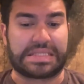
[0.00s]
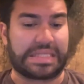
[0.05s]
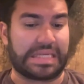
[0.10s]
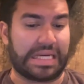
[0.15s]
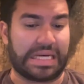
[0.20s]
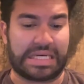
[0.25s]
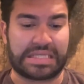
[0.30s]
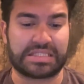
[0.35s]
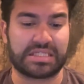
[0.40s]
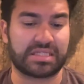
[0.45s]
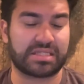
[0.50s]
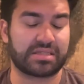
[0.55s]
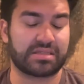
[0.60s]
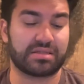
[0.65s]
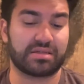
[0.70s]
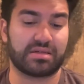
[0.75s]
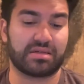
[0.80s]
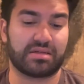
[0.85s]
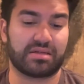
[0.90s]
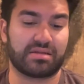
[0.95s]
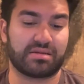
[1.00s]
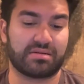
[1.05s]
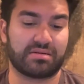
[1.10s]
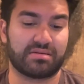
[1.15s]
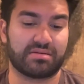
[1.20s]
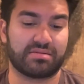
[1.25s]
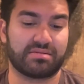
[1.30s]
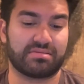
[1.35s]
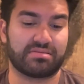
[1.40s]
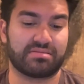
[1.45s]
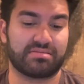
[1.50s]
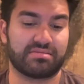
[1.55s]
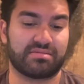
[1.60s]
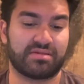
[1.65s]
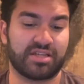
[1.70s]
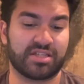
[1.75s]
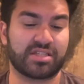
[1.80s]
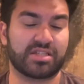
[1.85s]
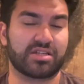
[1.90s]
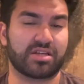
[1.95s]
This
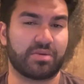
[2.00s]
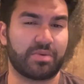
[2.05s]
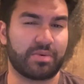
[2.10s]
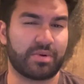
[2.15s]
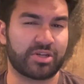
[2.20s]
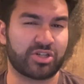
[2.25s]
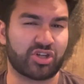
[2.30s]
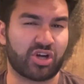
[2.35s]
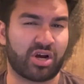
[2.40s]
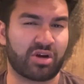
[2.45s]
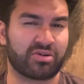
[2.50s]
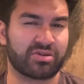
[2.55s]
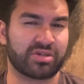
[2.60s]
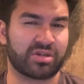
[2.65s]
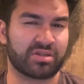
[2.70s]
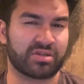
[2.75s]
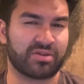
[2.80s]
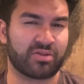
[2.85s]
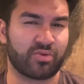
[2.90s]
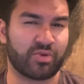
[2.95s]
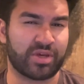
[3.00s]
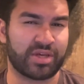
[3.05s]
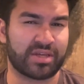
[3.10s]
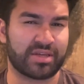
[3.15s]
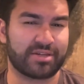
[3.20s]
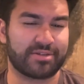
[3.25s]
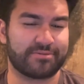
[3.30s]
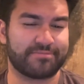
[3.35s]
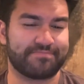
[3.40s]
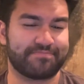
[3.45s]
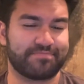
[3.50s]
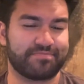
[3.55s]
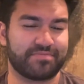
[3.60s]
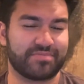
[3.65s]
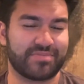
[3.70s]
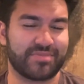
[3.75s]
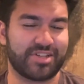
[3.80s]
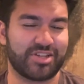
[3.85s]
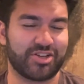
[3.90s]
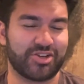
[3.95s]
is going to be my shock result of the week.
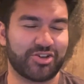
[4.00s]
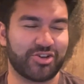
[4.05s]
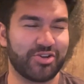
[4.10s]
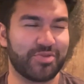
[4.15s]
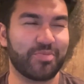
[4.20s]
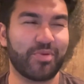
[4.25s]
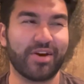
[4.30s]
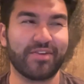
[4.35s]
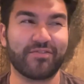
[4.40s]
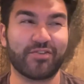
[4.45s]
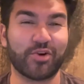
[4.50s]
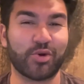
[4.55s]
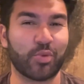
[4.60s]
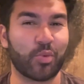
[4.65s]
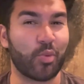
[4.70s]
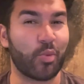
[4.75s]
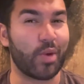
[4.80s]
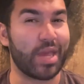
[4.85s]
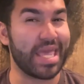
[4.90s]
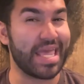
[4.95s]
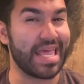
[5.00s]
Could Brentford win?